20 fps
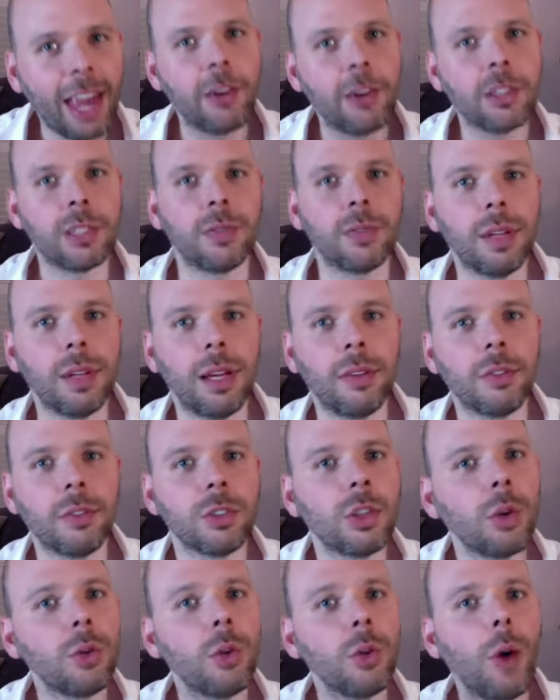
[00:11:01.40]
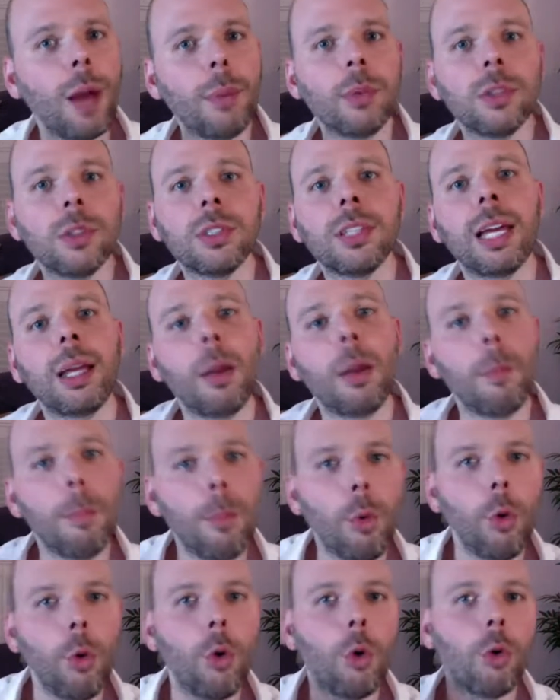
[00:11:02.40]
areas of life. So you're able to take
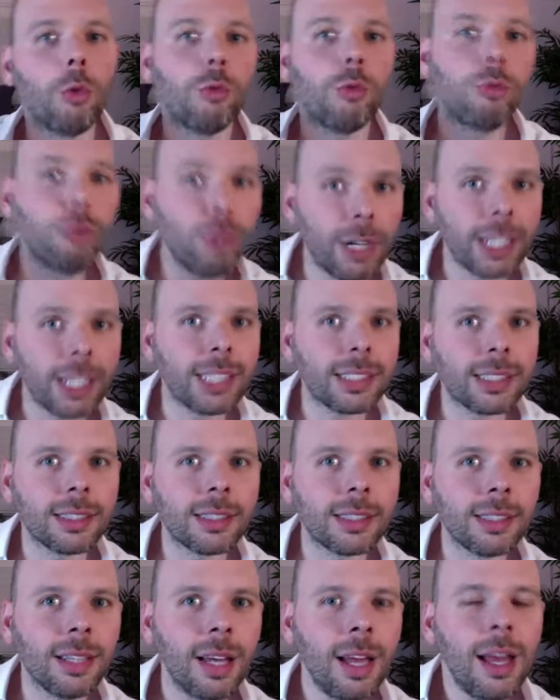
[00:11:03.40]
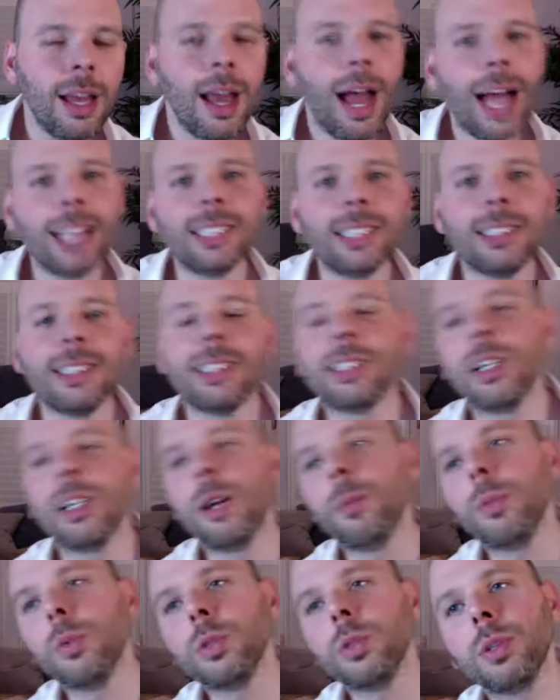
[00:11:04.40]
more risks. As an
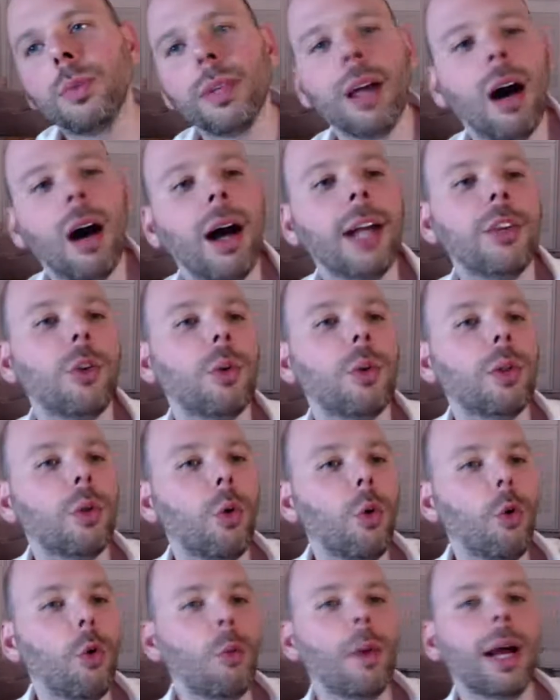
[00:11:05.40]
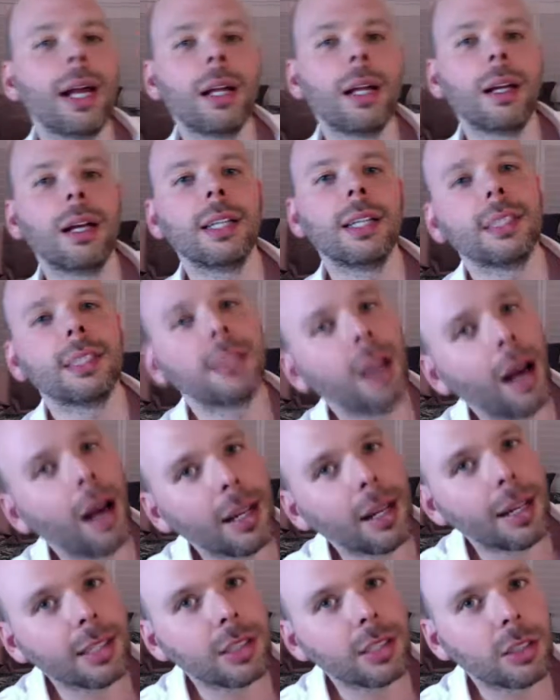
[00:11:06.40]
example, something that I do with all my clients is
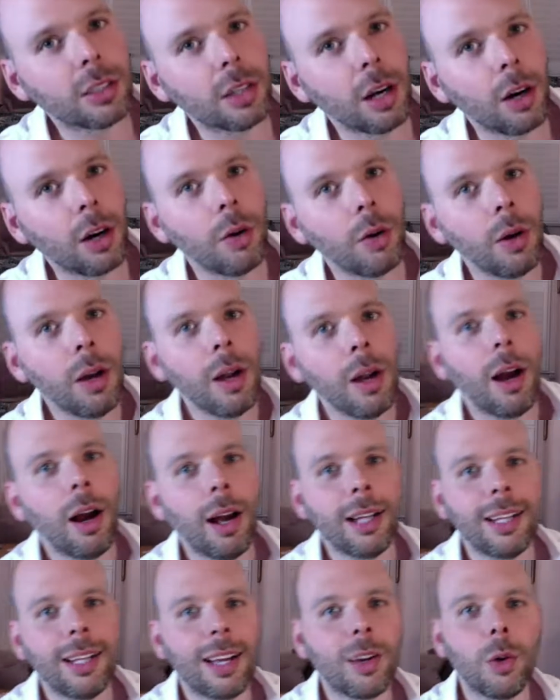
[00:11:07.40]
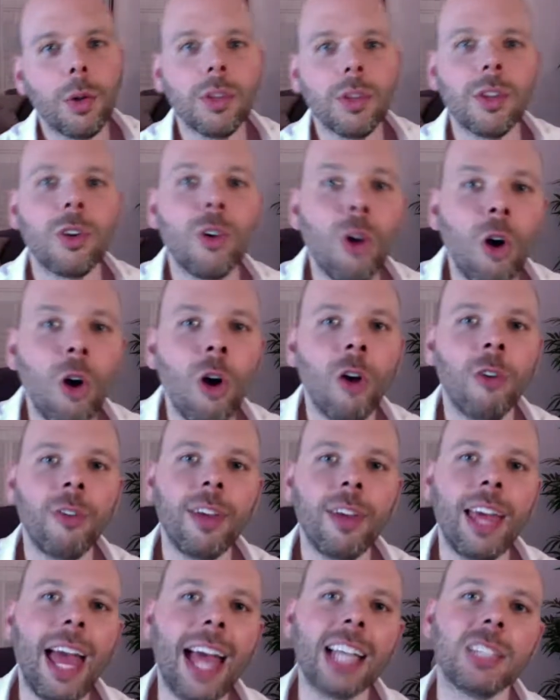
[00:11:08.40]
I like to go, and I call it the
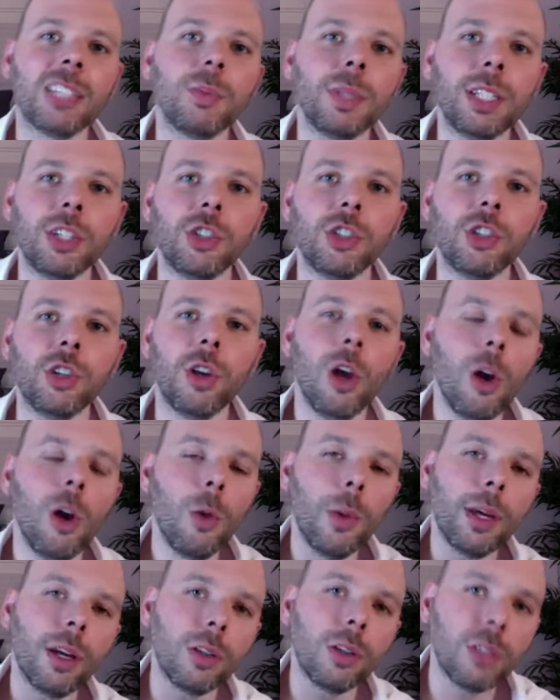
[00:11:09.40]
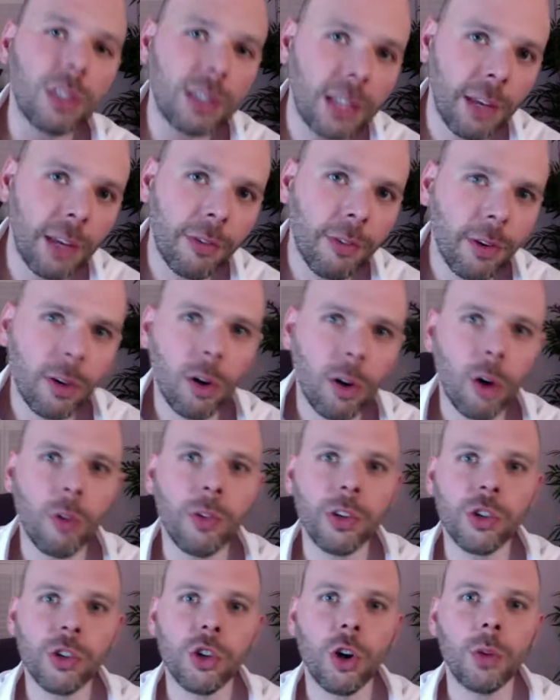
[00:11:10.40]
coffee expedition. We go to different
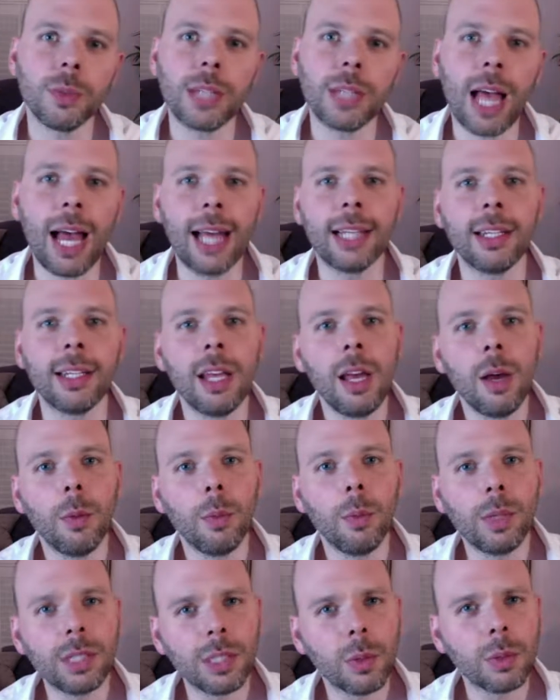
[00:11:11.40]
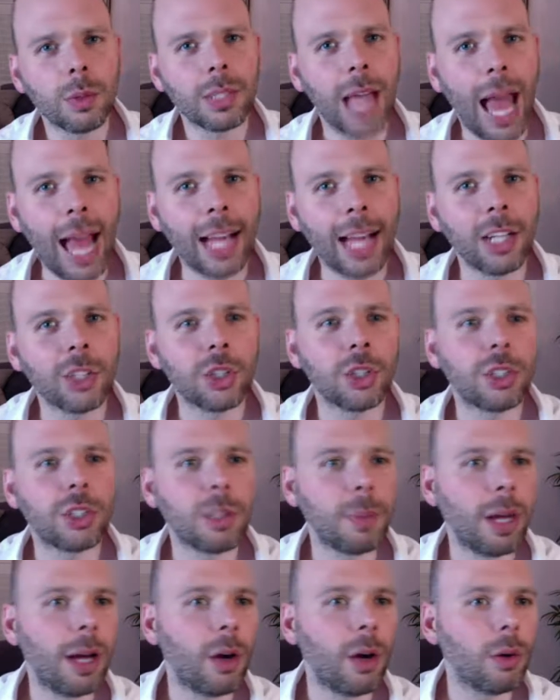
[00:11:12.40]
coffee shops, and when someone's
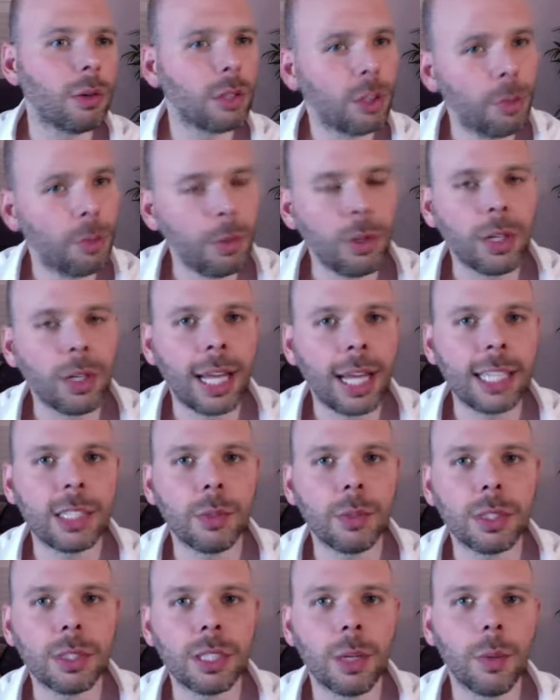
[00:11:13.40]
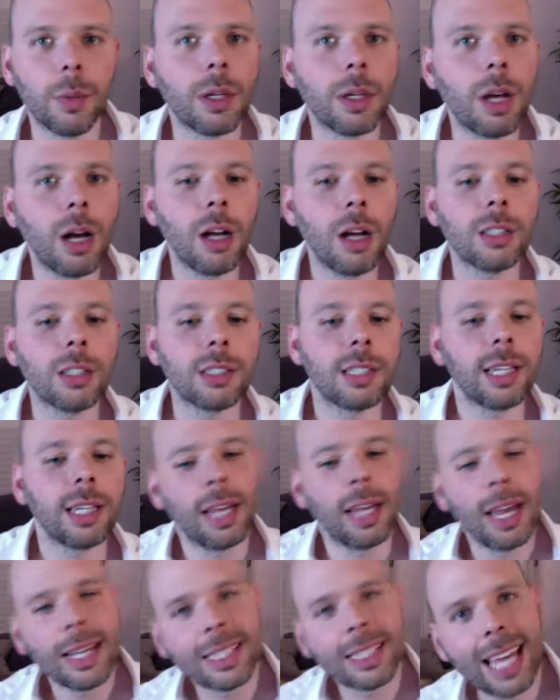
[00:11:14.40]
anxious about communicating with someone,
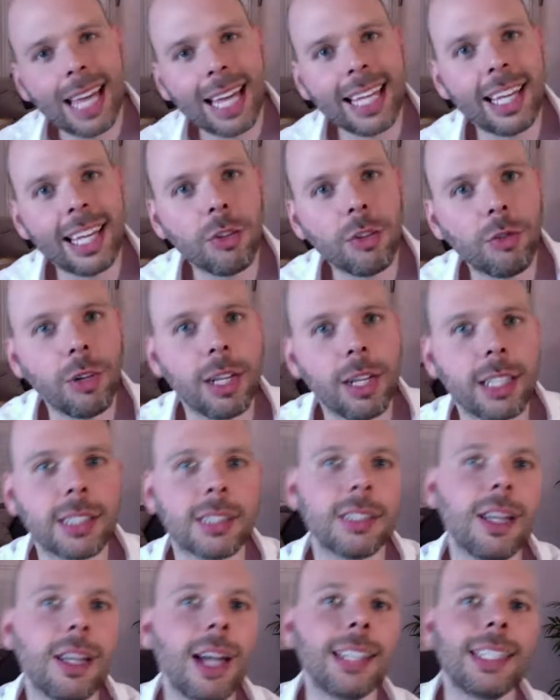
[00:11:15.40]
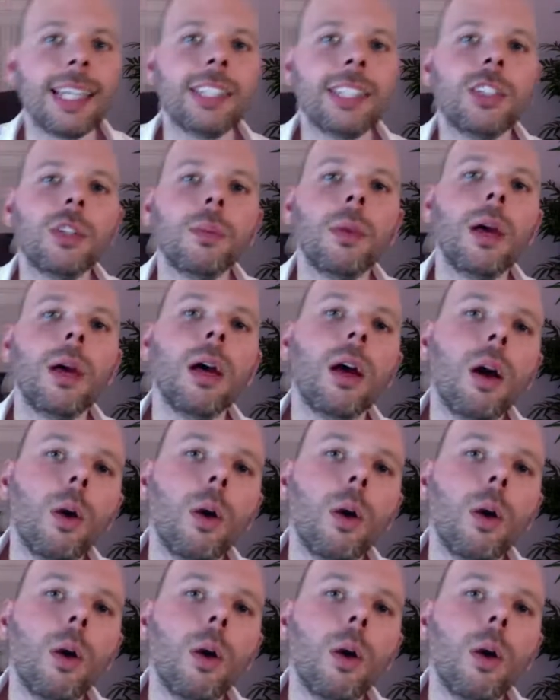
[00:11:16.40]
asking, taking risks, I say to them,